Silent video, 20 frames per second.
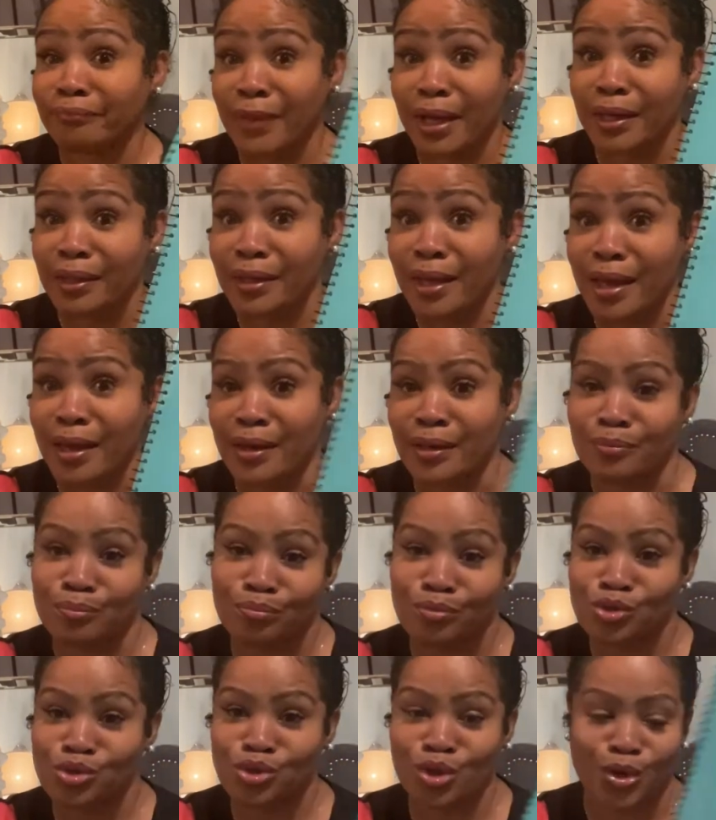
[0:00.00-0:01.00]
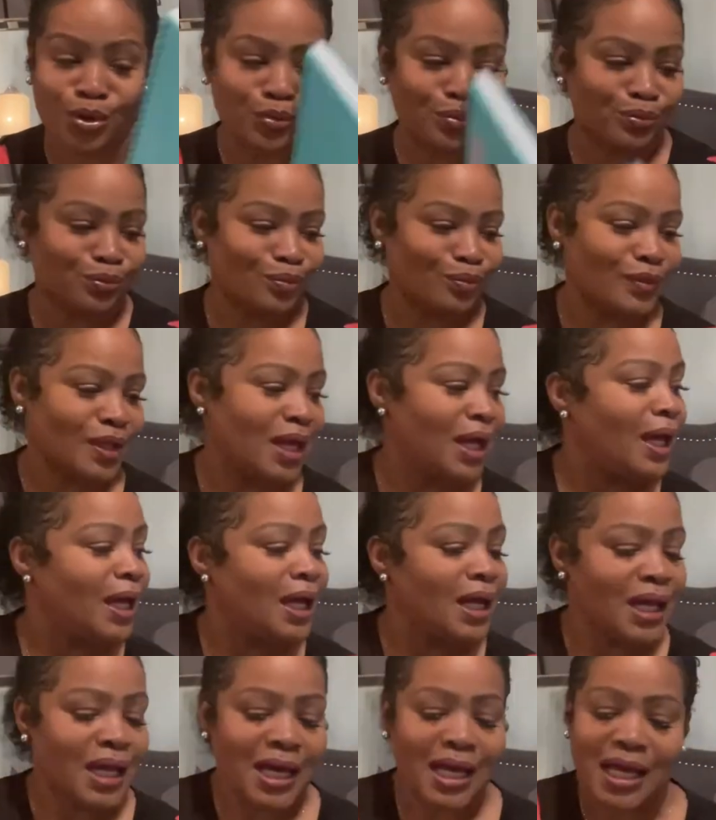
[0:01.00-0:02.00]
yeah, so
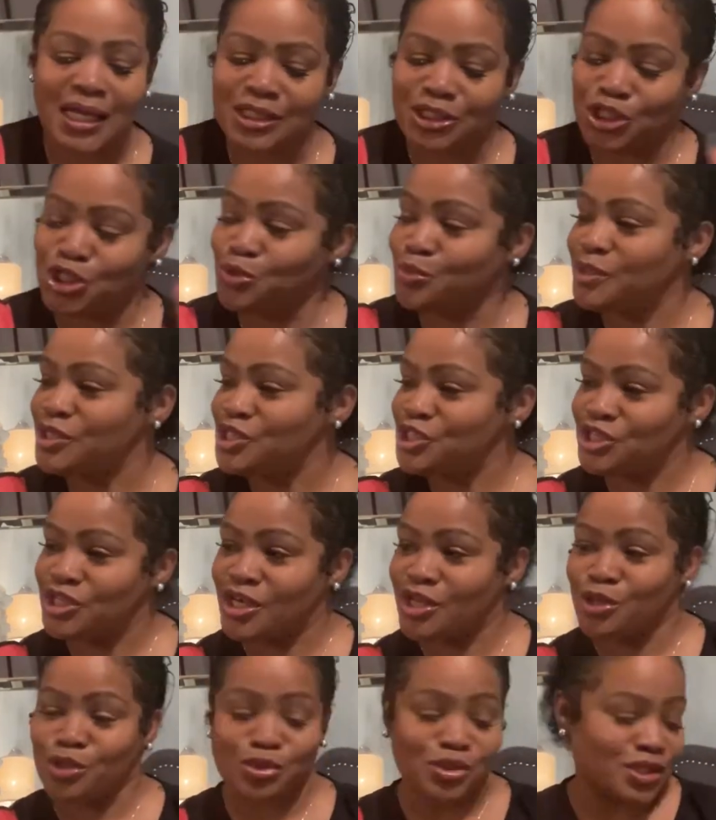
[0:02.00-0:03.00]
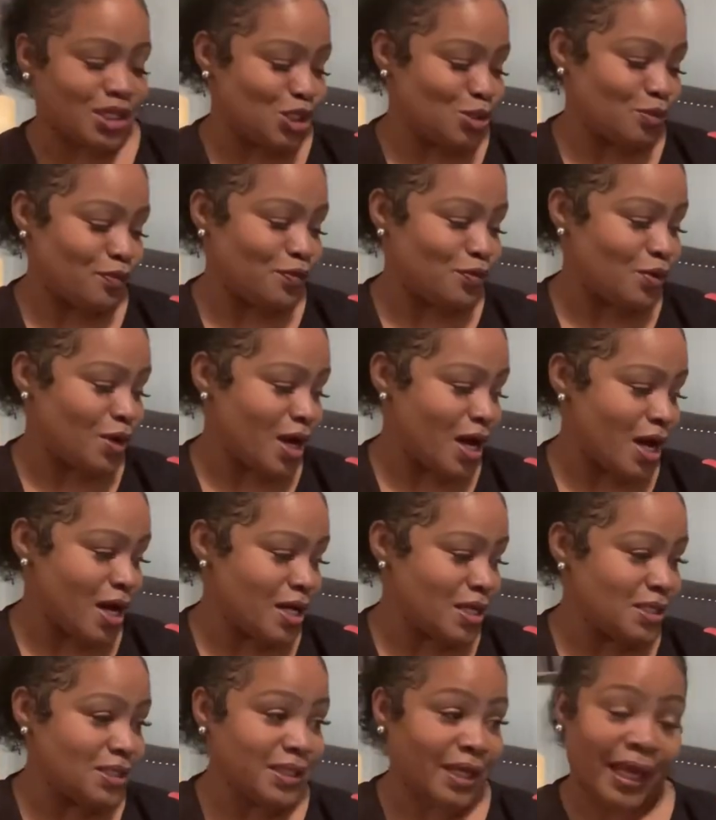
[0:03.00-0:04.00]
just want to share those things with you
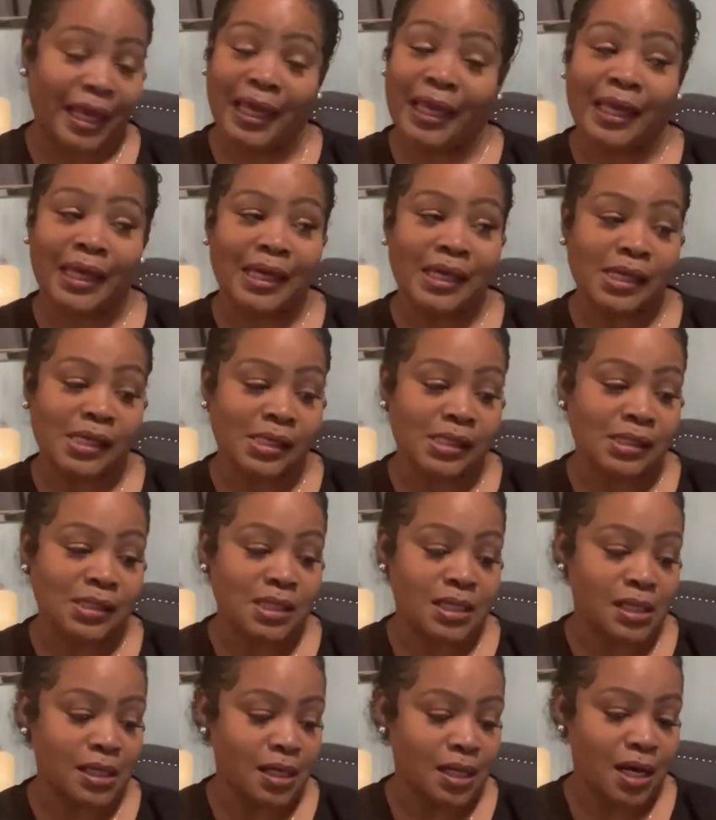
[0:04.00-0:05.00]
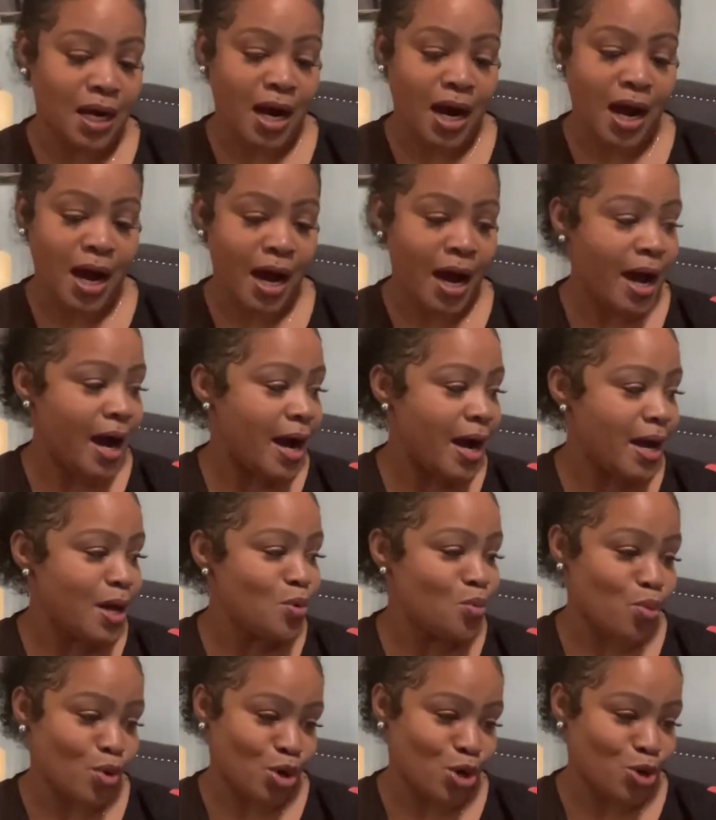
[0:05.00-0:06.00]
guys, and I
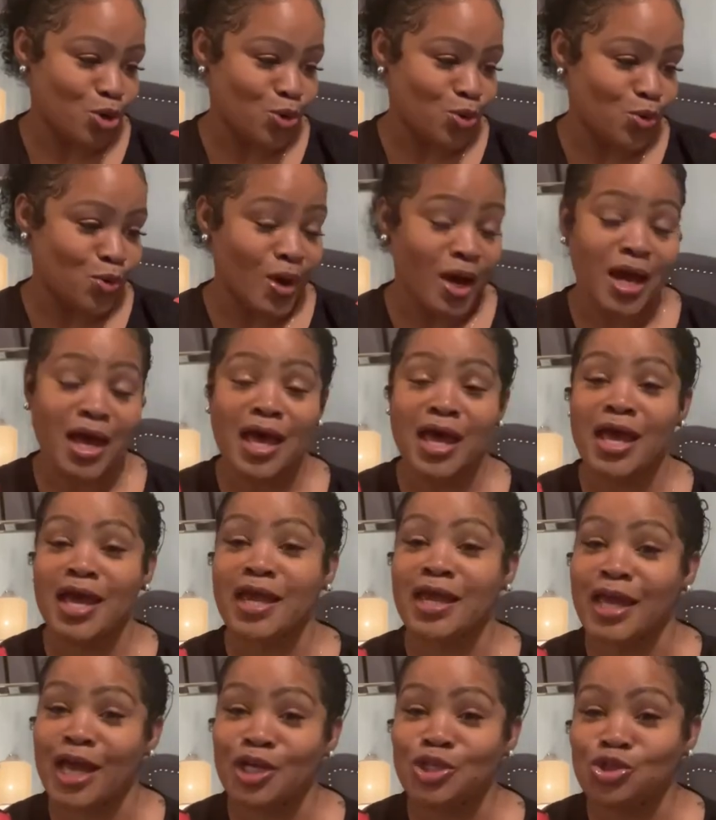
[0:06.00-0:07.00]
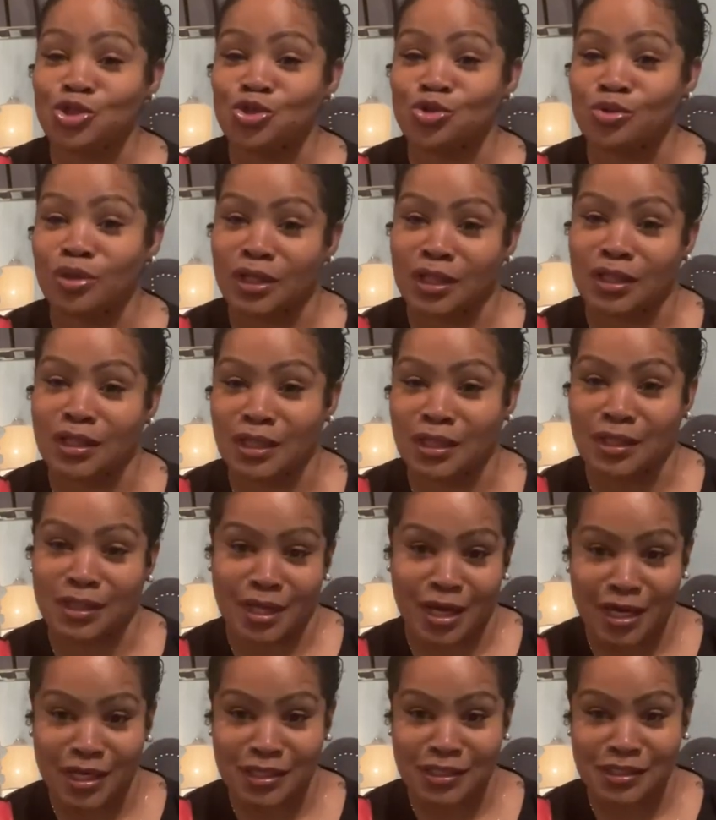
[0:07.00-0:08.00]
will catch you in the
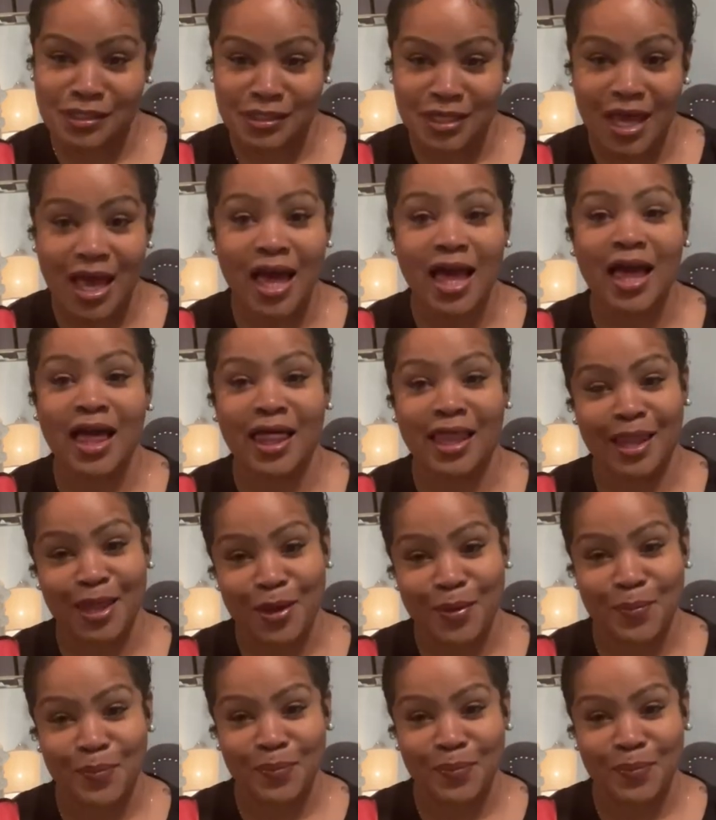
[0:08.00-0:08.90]
next clip.